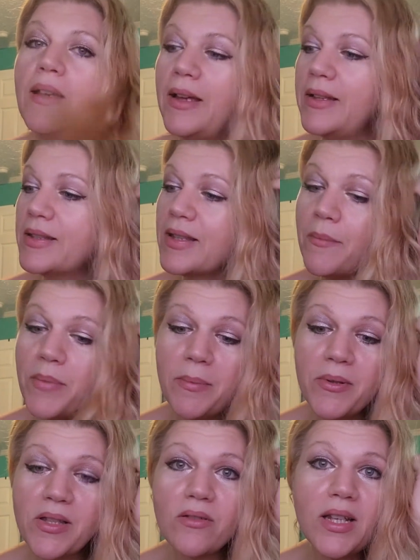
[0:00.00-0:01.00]
And some
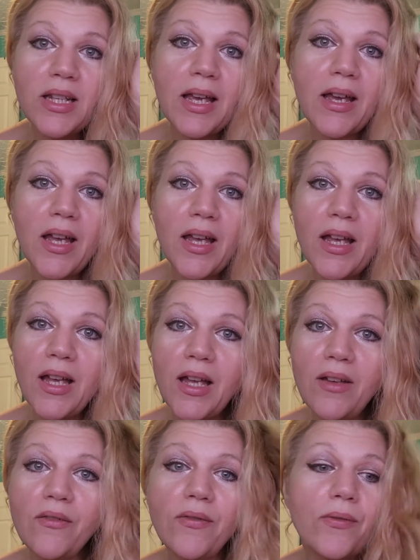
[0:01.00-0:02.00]
people don't even
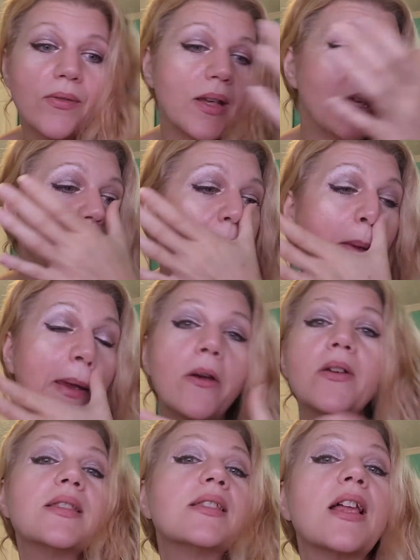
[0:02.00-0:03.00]
have any
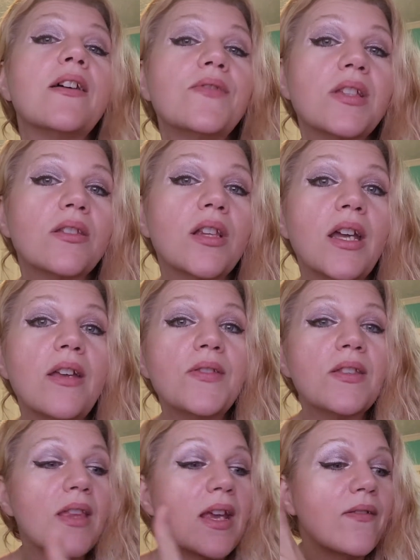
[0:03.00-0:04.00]
parents left in life,
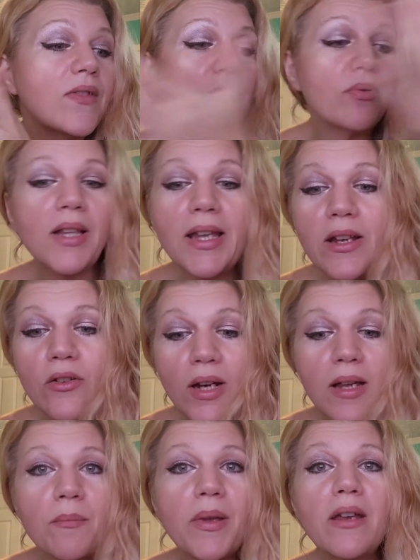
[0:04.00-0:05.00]
so they have to play
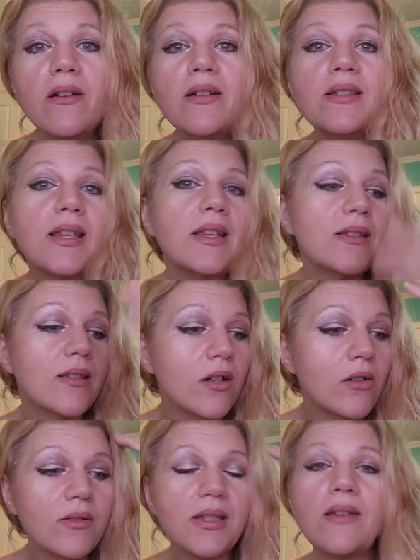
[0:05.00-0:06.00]
grandparents, aunts,
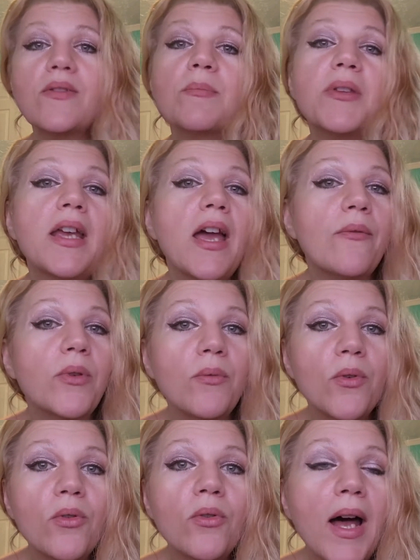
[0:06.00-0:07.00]
uncles. They have to play every
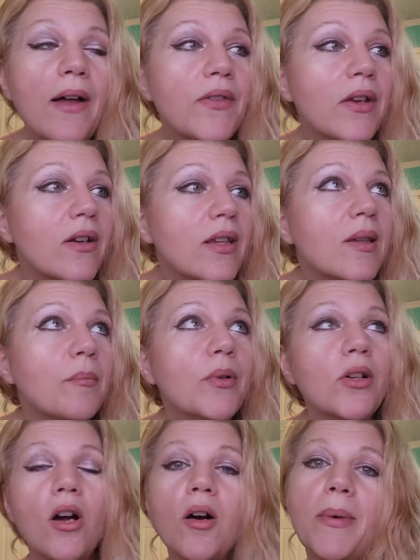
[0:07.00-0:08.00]
role out there in the
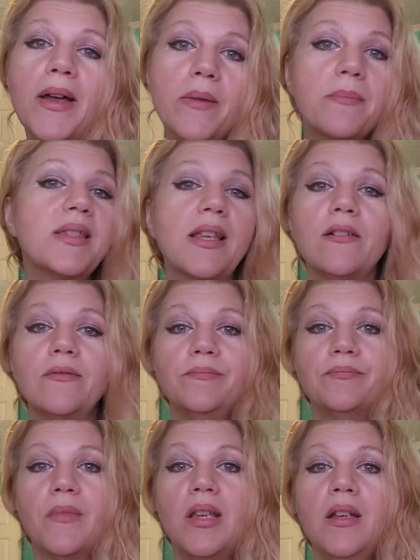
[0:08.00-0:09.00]
book all by themselves.
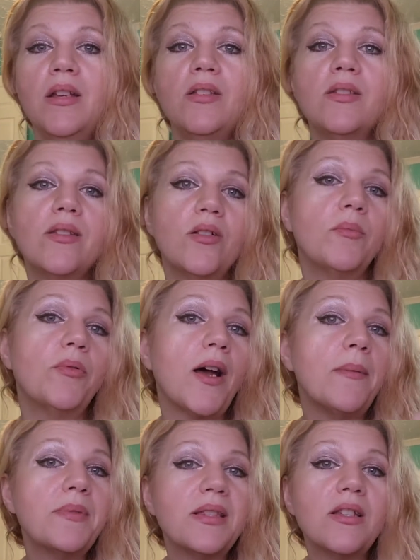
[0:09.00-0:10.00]
So
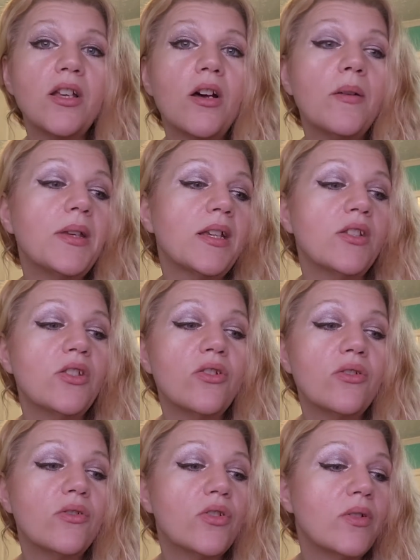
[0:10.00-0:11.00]
props to y'all, because
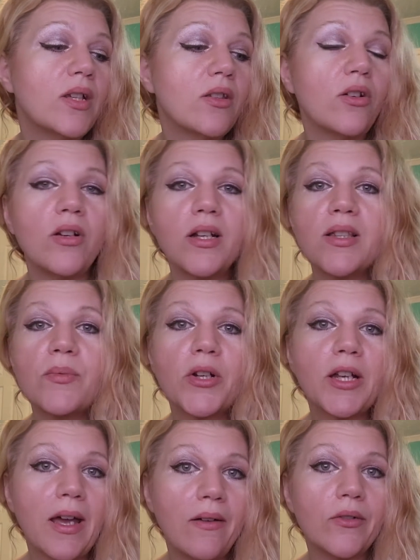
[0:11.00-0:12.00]
you're doing the hardest
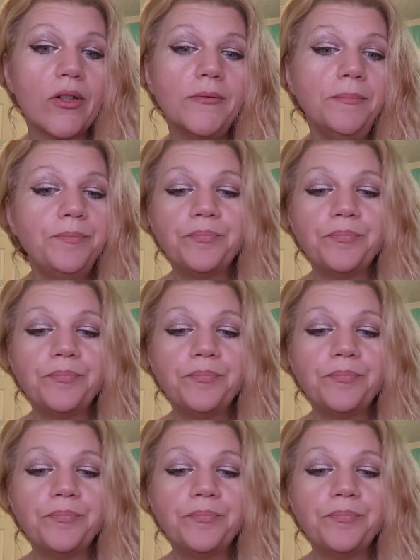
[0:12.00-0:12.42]
work ever.